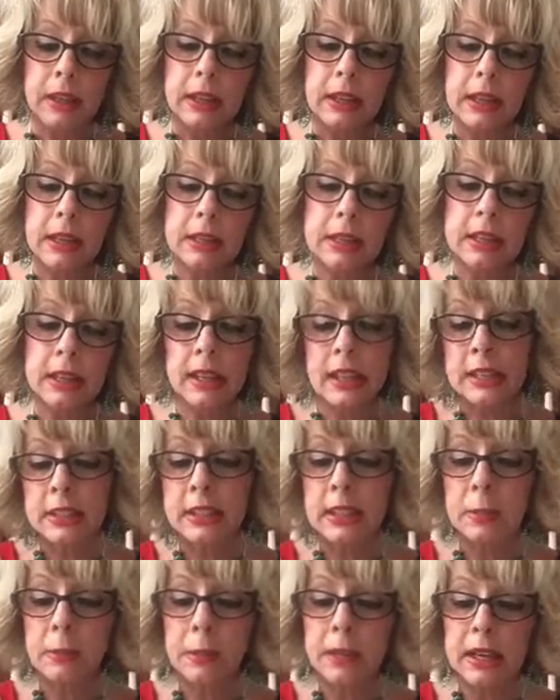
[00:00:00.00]
Is
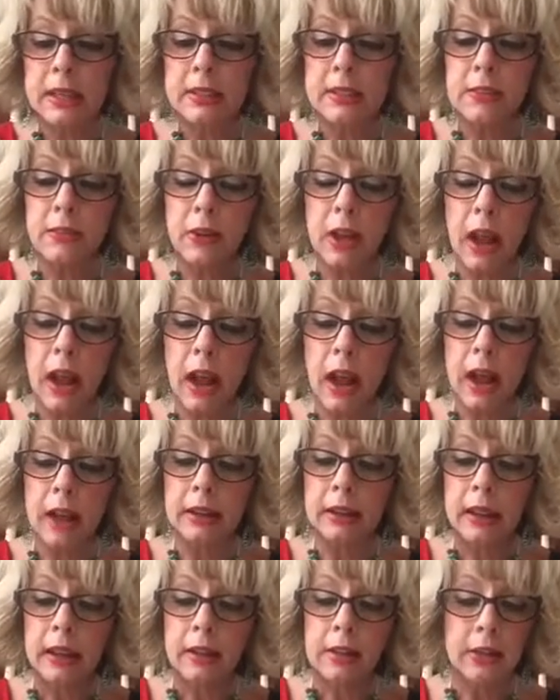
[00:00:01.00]
the peace of
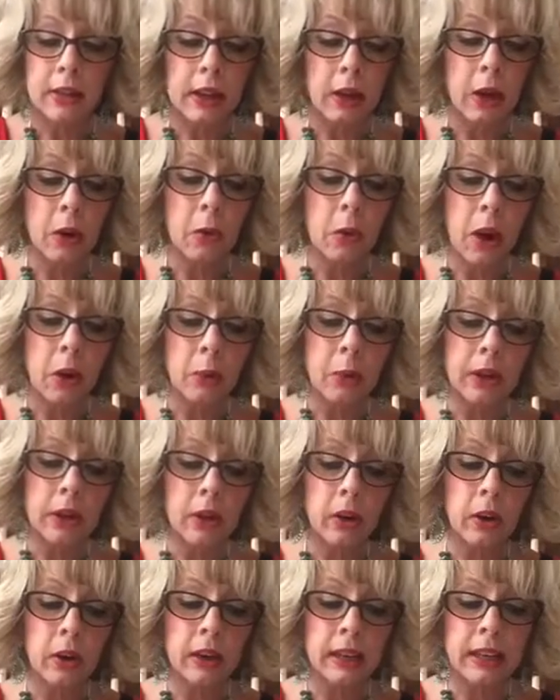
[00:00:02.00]
God there while we
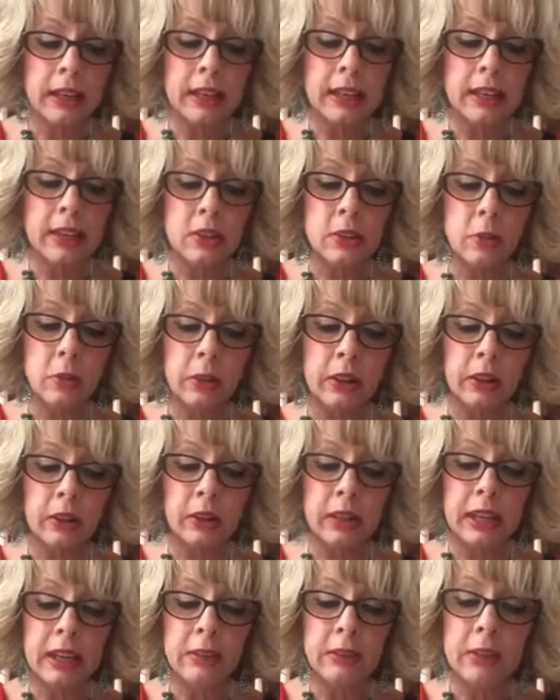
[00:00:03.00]
are in his will,
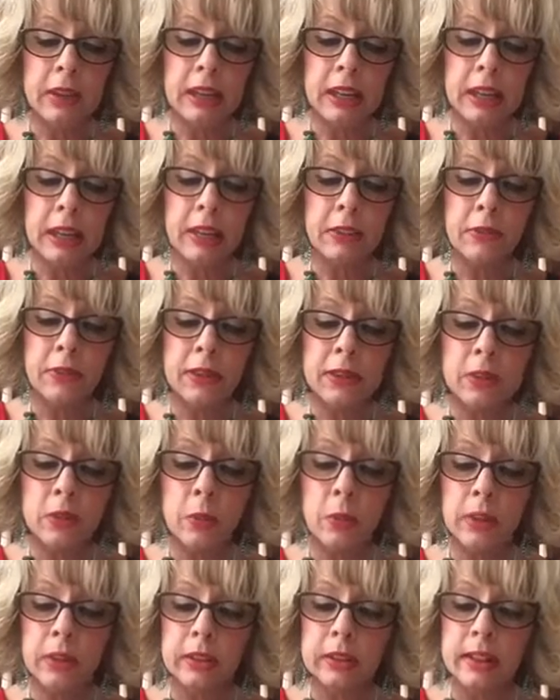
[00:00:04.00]
even if his
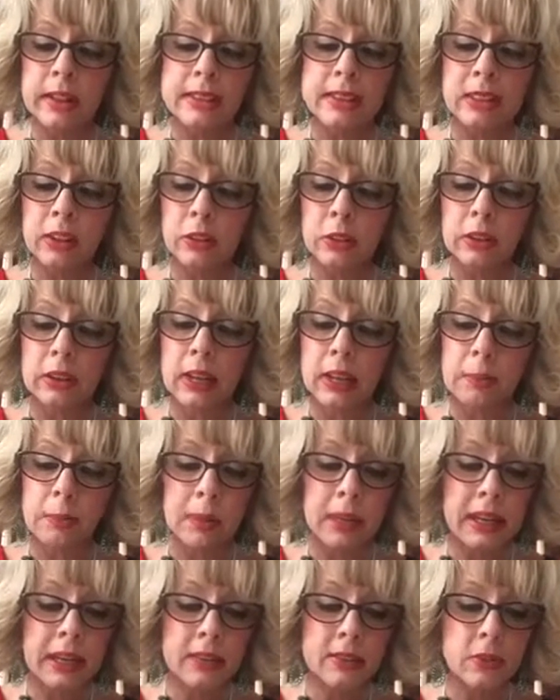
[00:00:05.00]
will doesn't look like
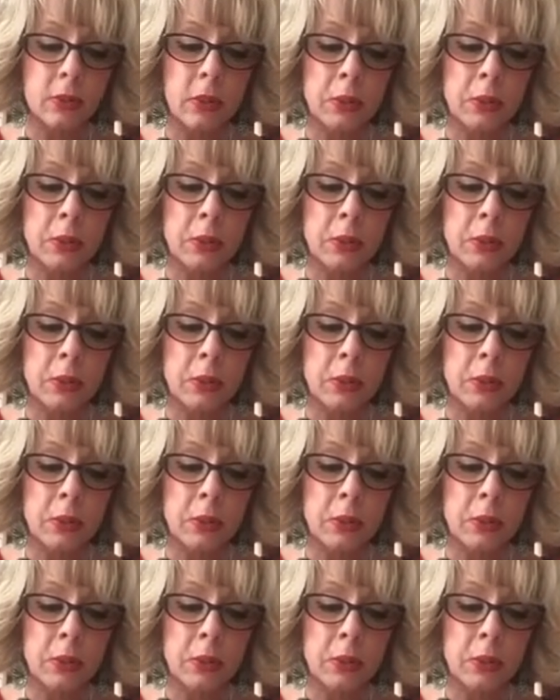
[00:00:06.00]
peace?